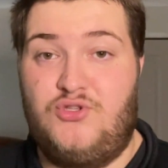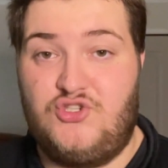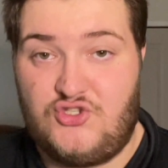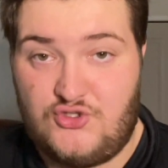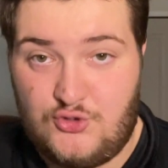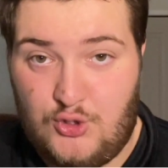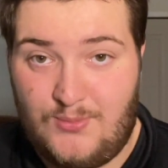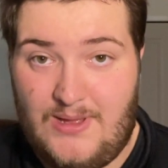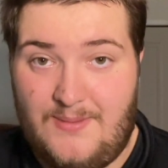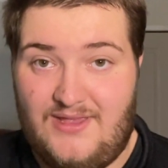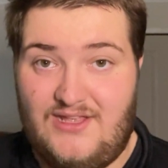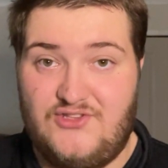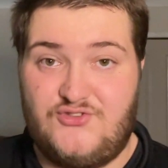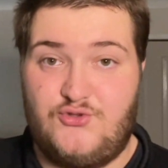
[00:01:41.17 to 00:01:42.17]
Storm up
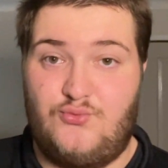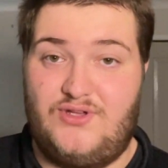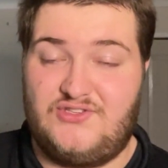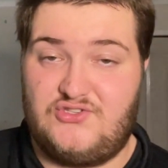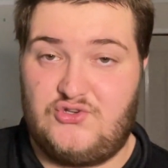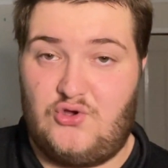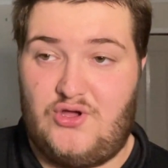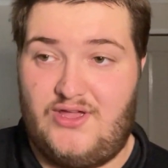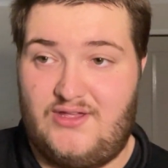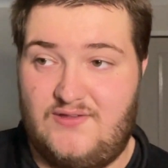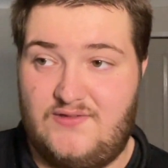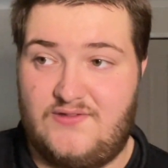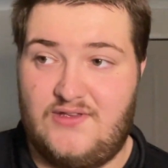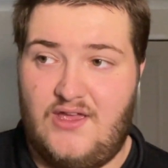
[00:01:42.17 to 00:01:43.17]
against the West
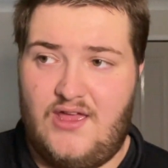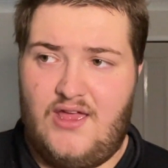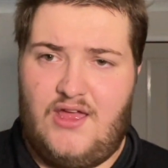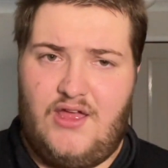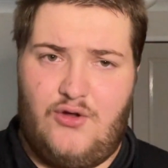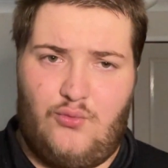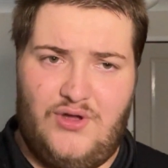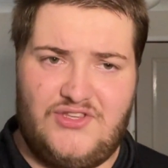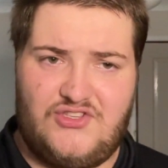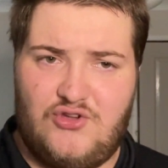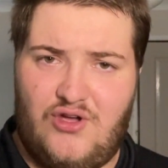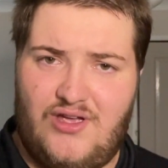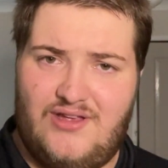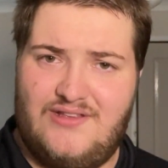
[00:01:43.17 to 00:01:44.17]
Tigers. West
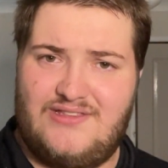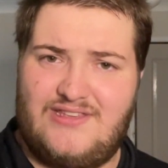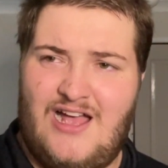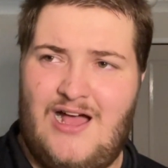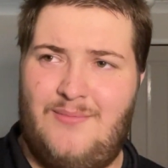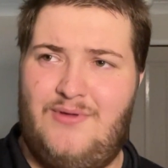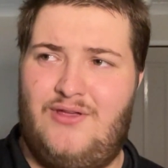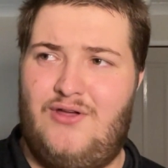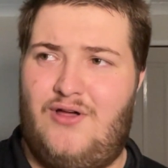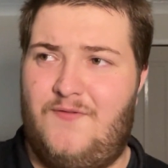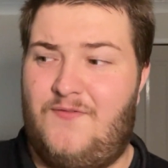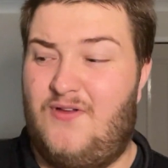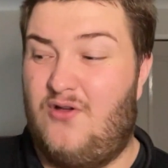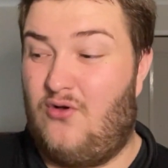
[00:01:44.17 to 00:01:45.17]
Tigers coming
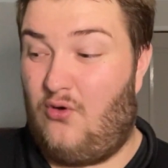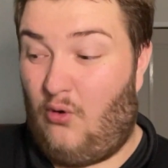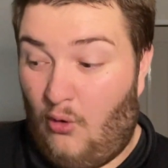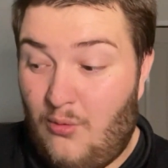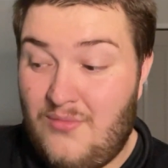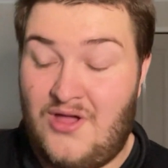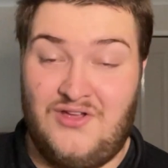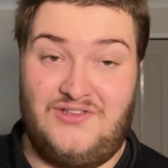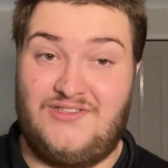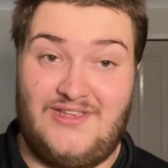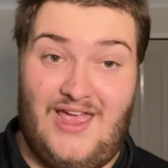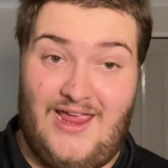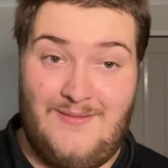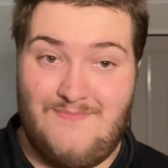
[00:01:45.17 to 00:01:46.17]
off almost
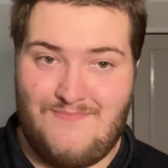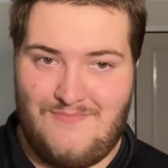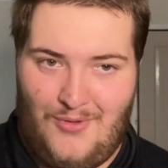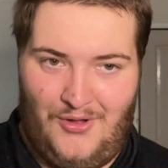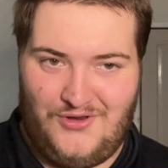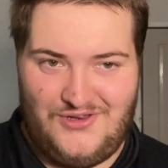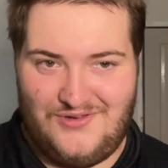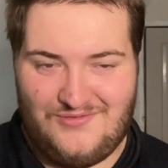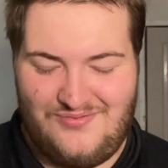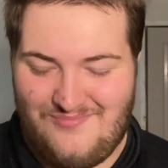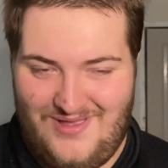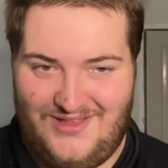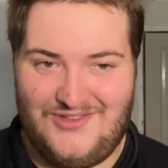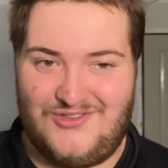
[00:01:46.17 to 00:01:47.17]
a
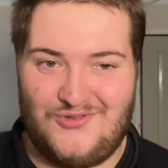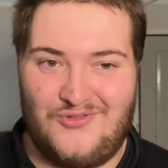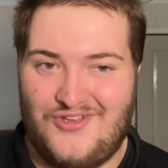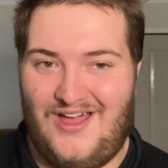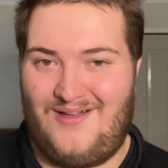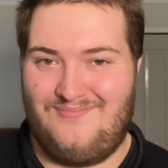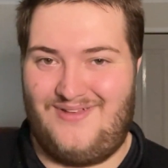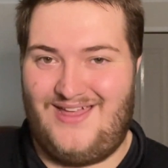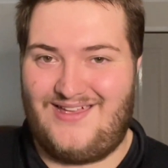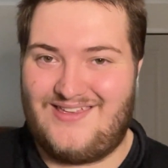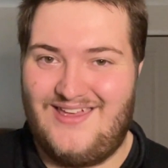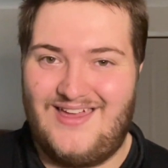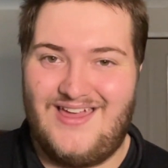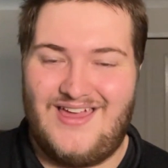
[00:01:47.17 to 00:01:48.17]
monumental comeback
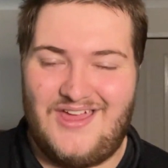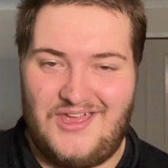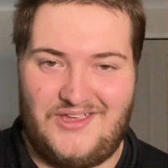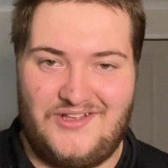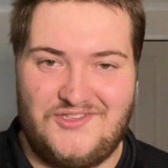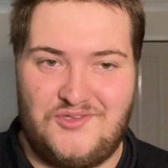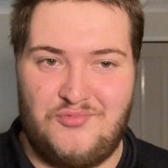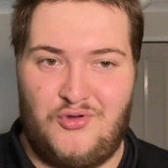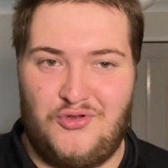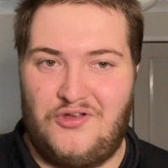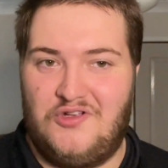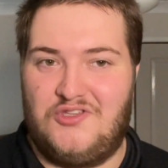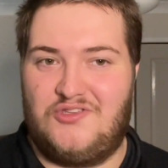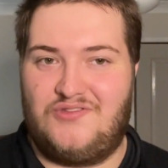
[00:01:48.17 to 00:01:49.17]
against the
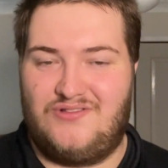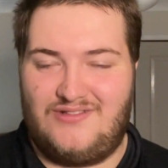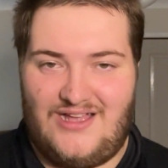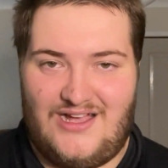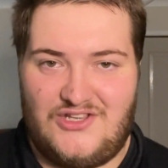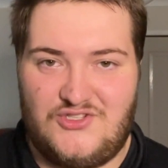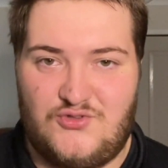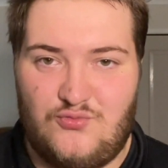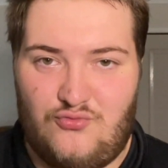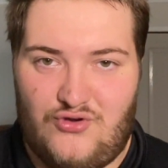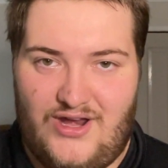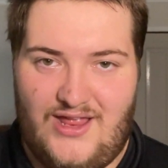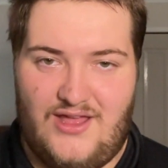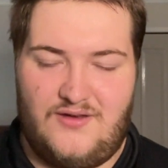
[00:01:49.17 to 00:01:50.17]
Bulldogs last
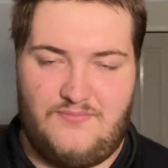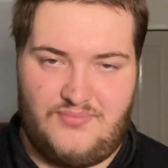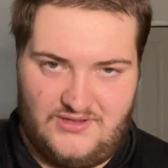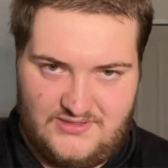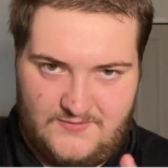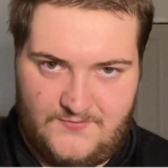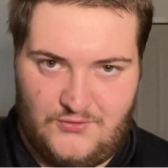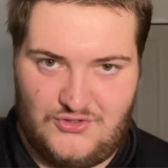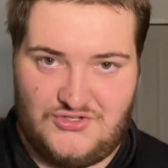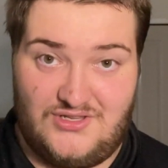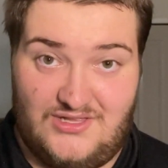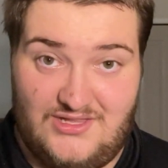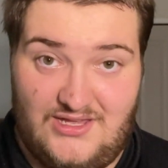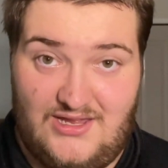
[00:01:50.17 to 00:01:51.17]
round, but
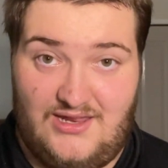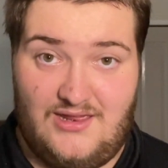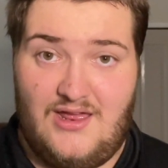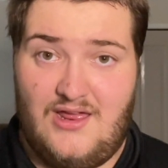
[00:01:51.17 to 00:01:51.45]
unfortunately the